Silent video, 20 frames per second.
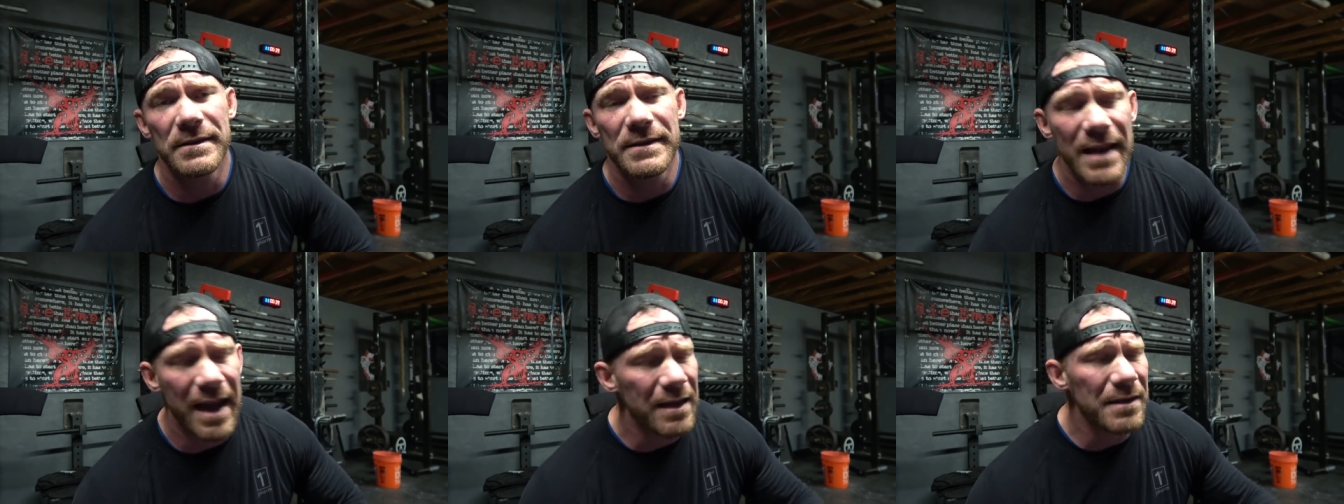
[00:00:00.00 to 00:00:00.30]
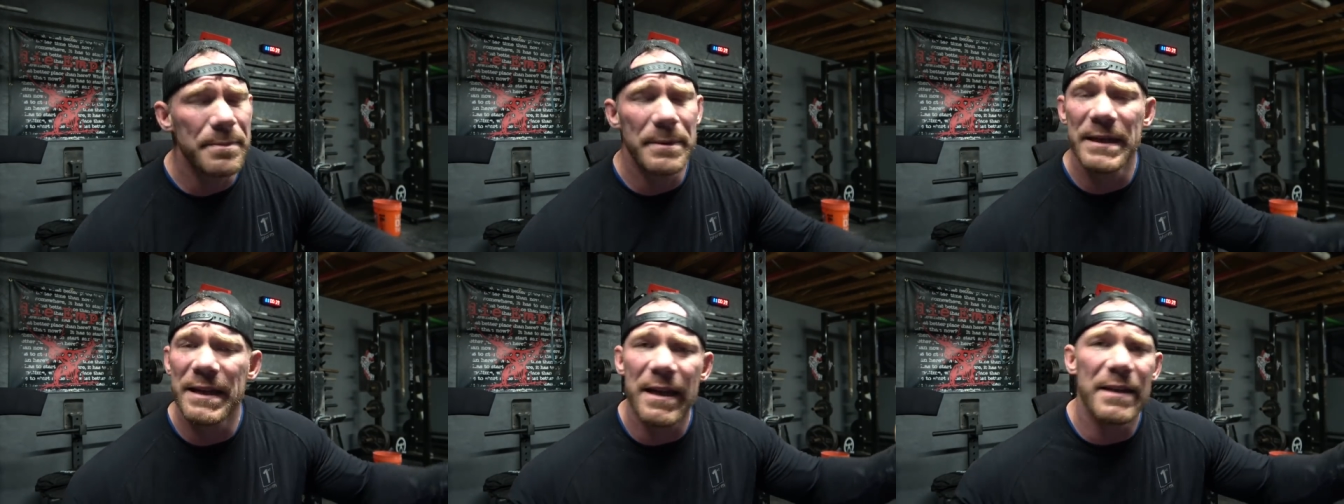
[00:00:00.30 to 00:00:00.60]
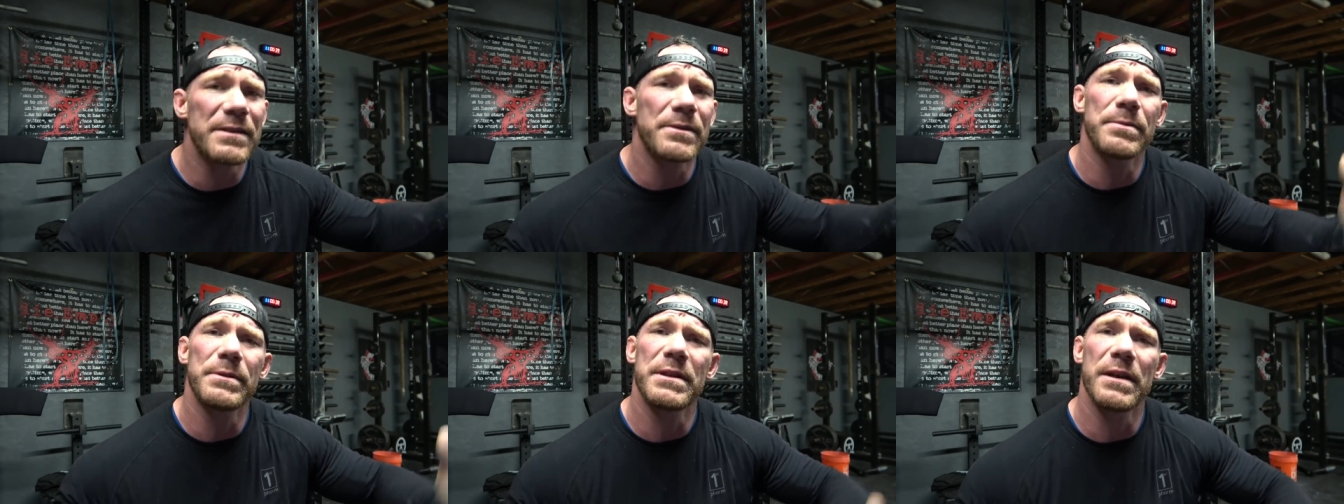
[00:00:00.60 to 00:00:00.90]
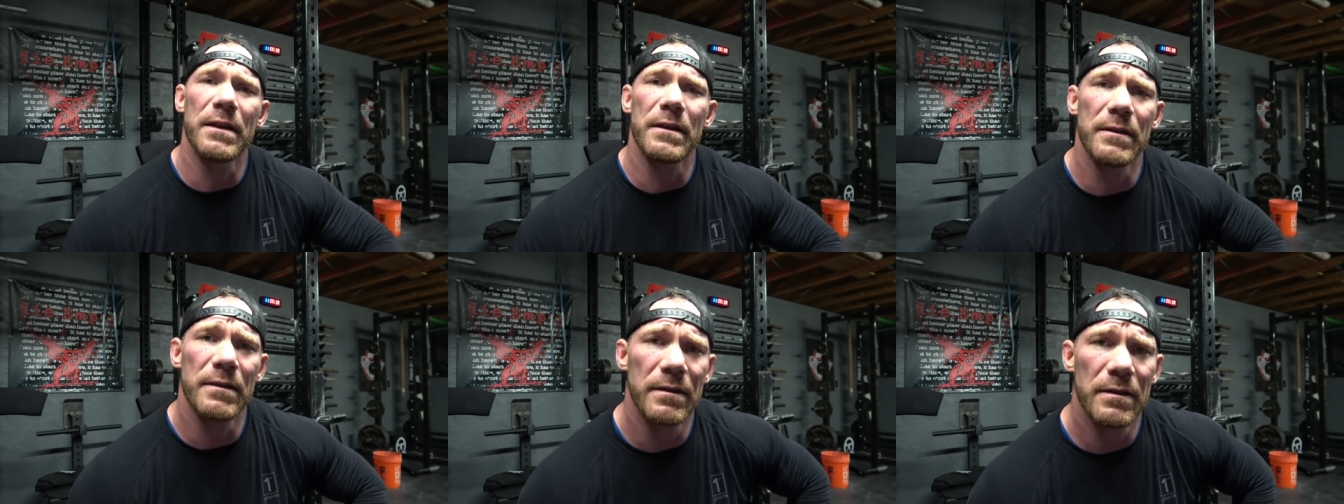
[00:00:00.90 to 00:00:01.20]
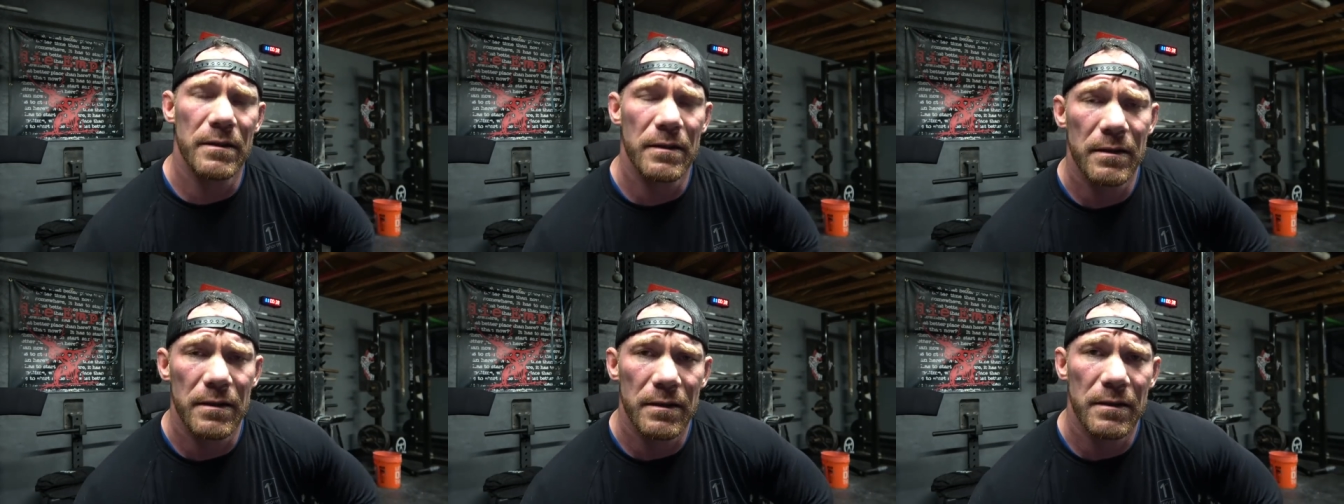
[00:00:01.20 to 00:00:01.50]
Time to be nice to each other.
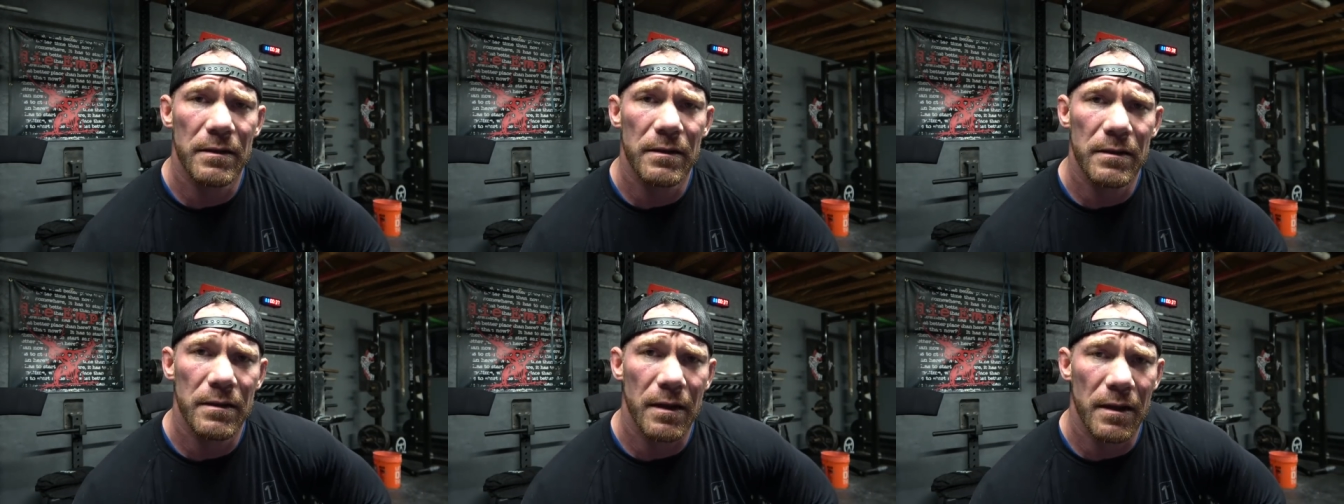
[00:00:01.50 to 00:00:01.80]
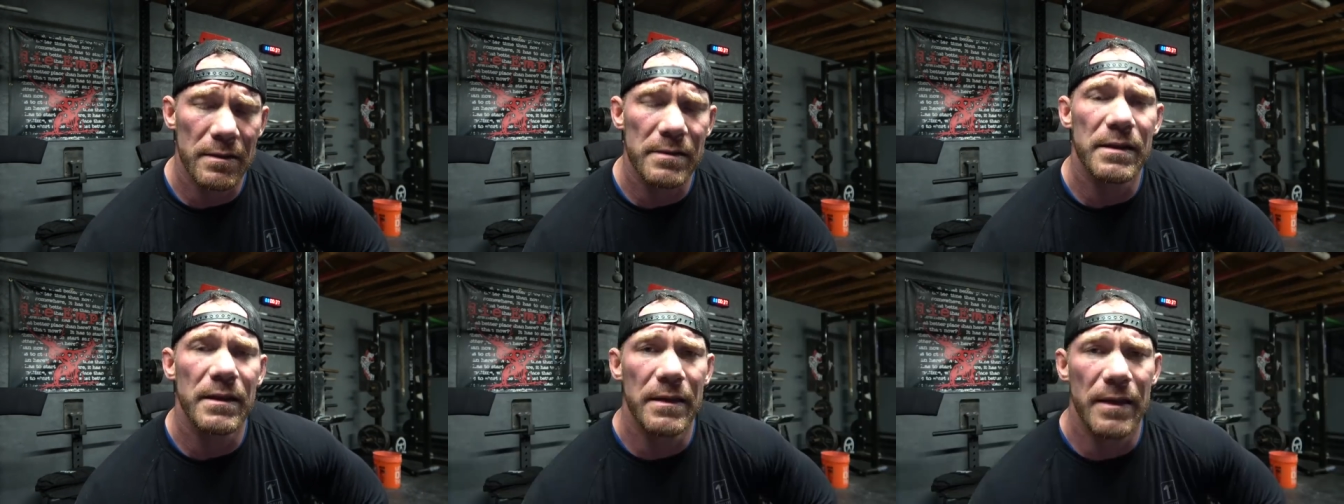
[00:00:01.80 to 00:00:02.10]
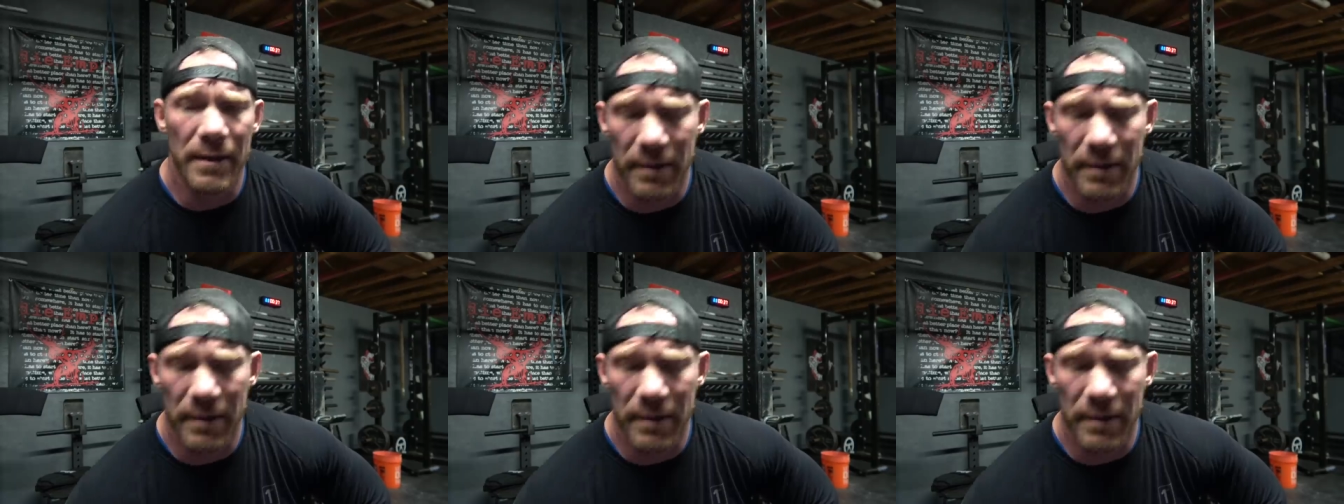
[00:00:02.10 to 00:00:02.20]
I'll see you